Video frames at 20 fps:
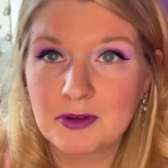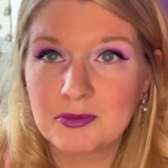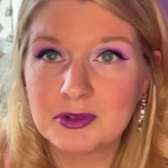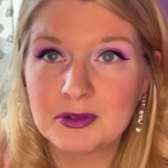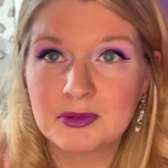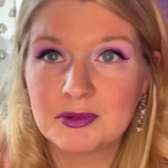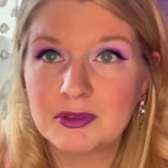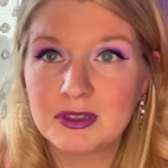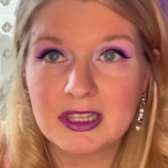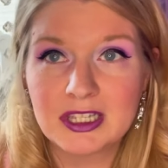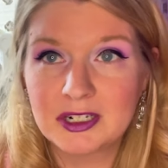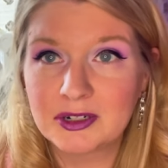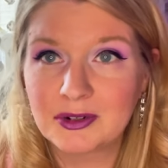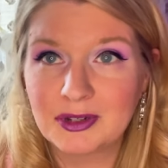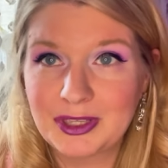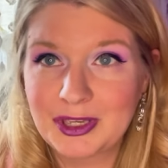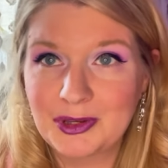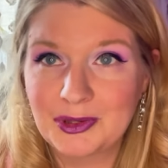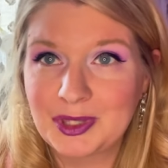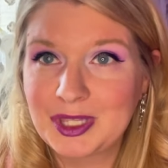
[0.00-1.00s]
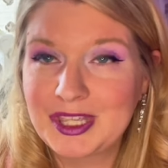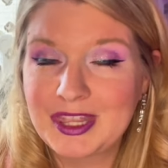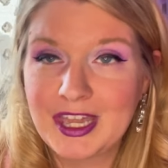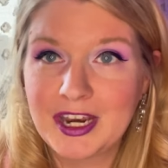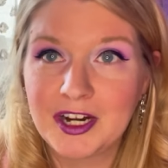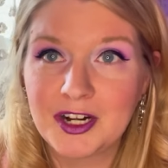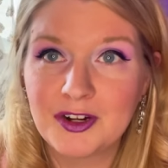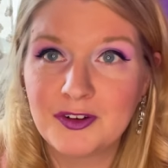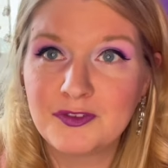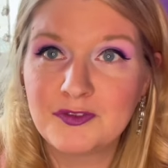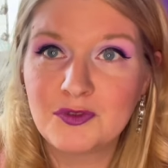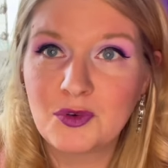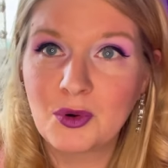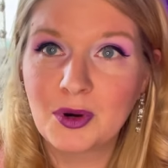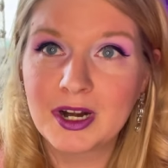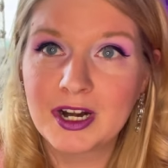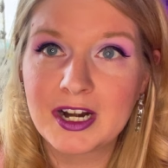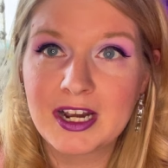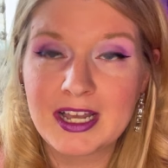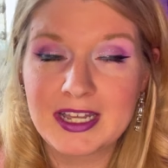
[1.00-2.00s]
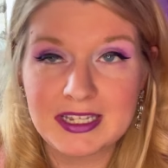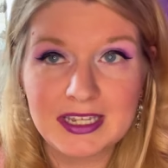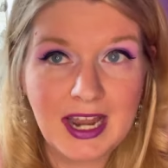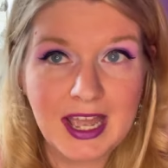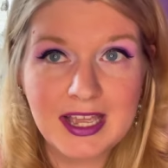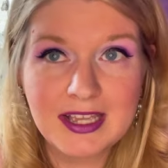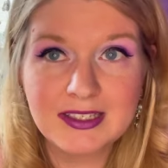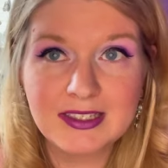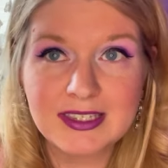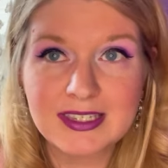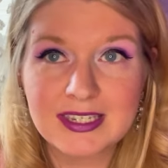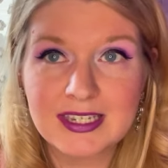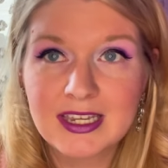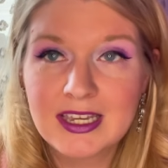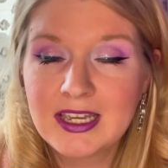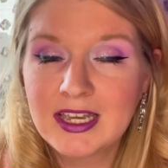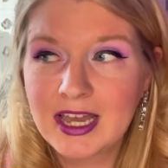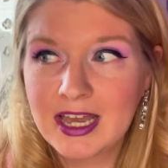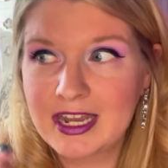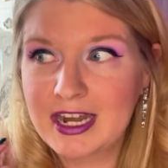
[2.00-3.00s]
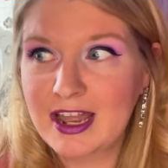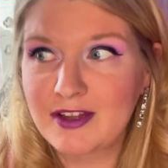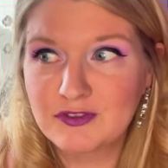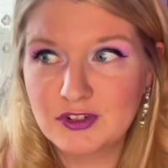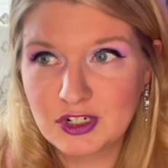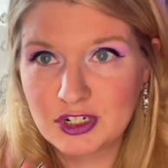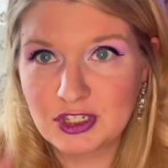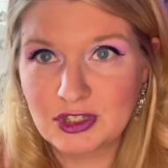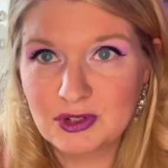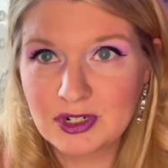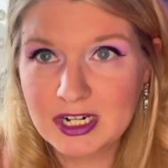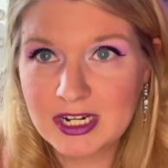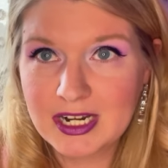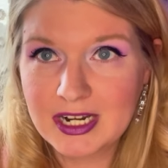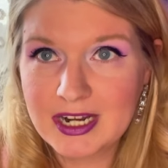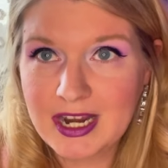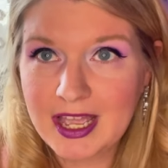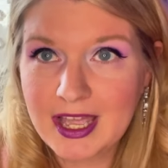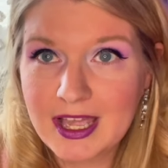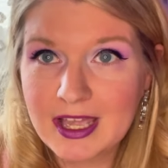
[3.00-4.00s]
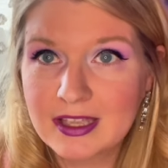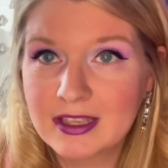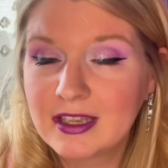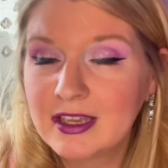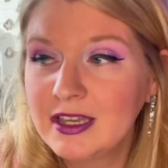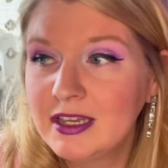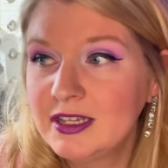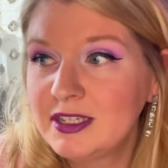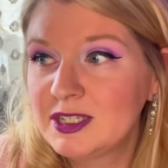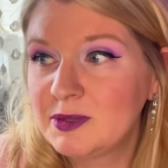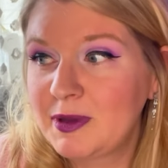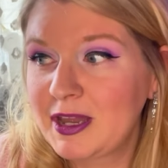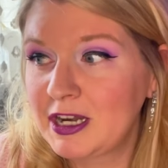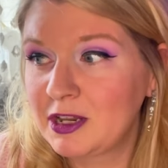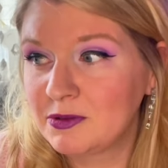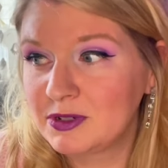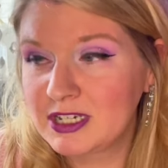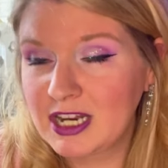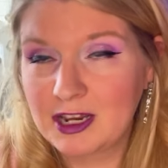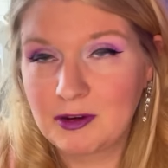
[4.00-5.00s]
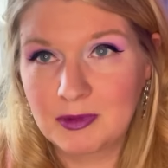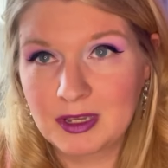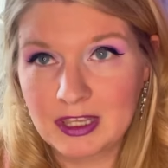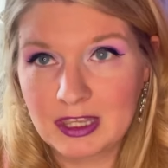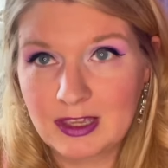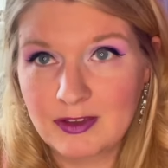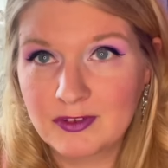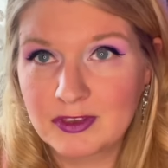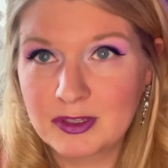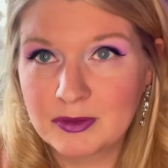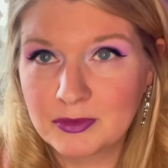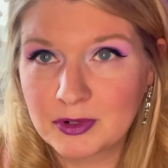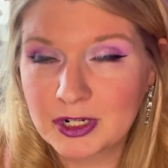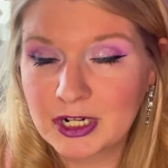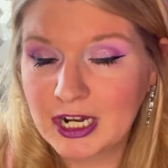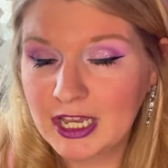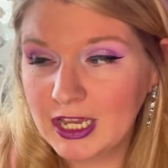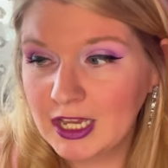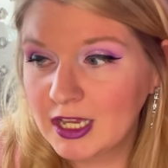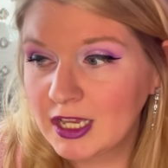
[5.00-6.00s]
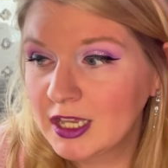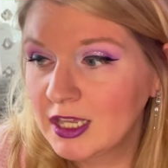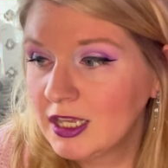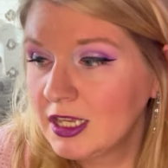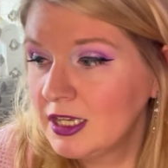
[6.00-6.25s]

We're literally only there for a night, an afternoon and a night, depending what time we leave in the morning.